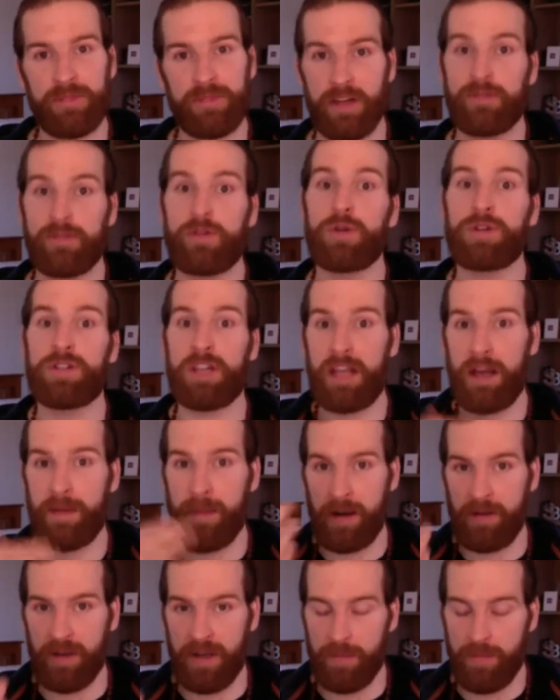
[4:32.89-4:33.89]
And of course, they come
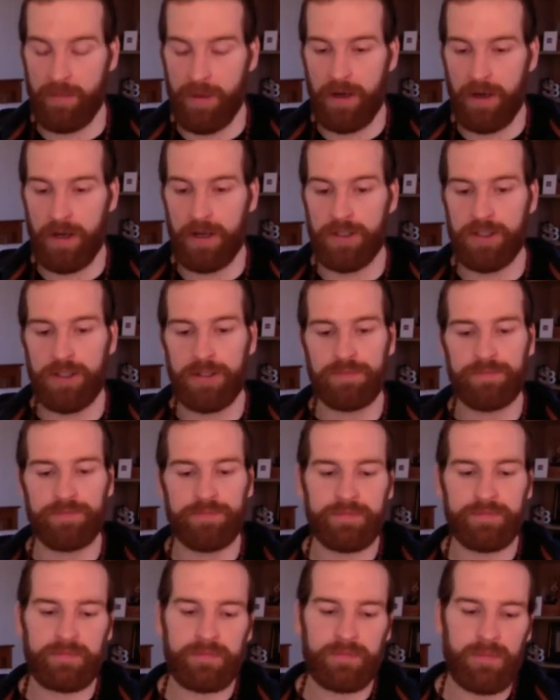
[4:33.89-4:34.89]
out in a purge.
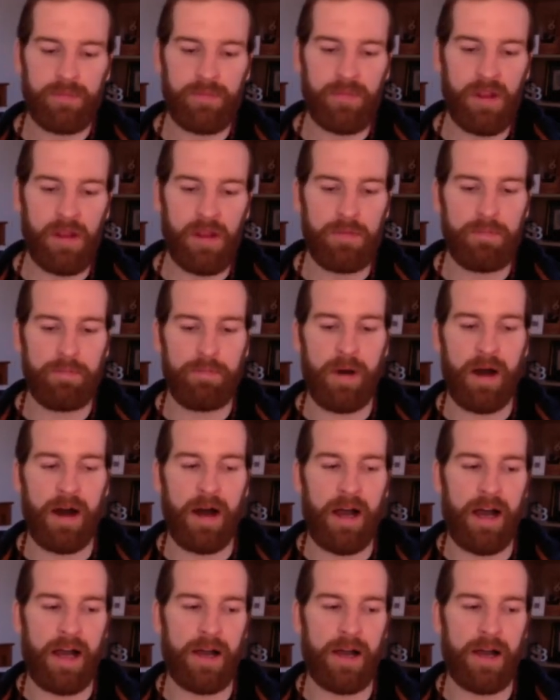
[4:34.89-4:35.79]
But